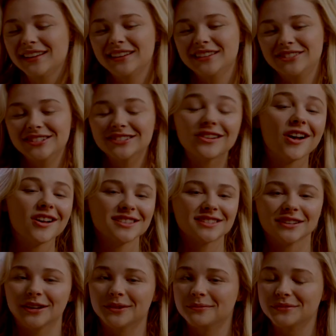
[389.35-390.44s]
She's
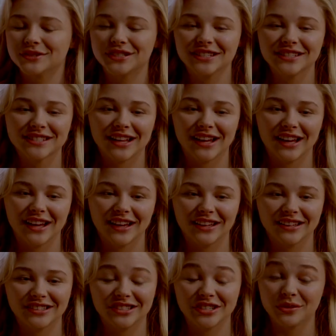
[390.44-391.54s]
awesome. She
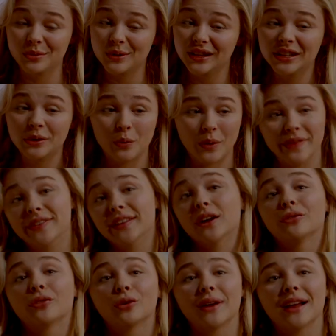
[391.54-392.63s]
really went there
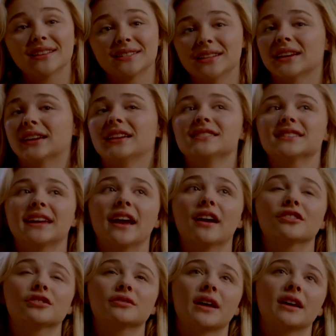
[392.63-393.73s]
for Resnick, and it's a
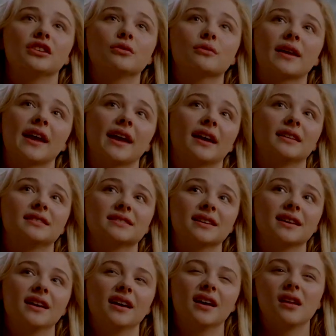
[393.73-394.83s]
character that you can't
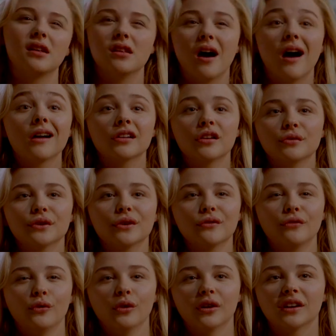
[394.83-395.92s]
not go there
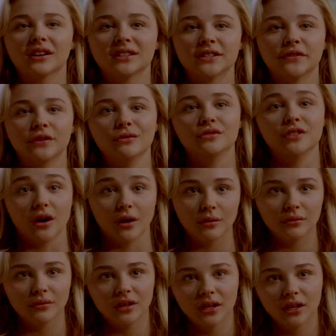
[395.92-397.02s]
for, because if you
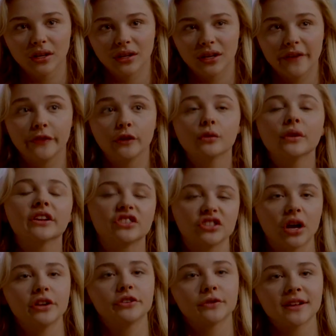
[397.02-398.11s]
like
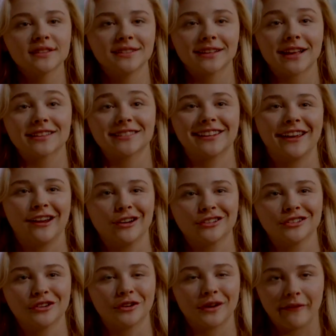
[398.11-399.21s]
judge Resnick as a
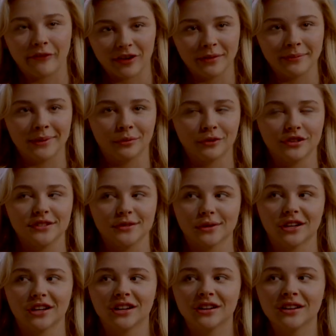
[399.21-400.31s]
character, you're never gonna be able to do
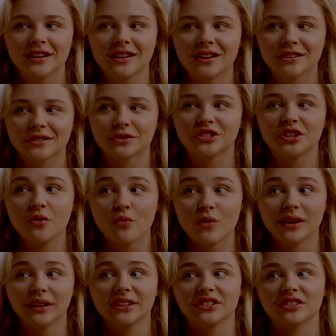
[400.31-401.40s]
her. So she
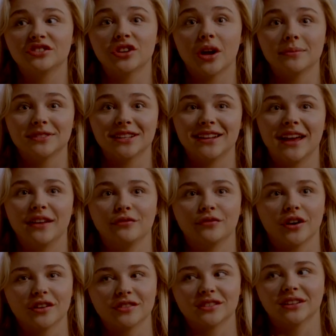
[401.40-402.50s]
really just jumped in head
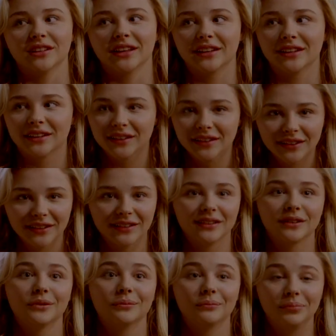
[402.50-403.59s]
first and like
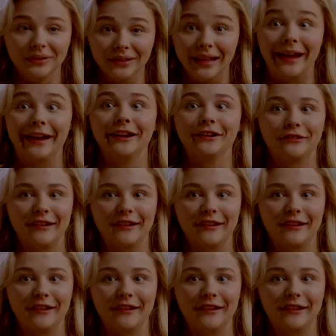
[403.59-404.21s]
played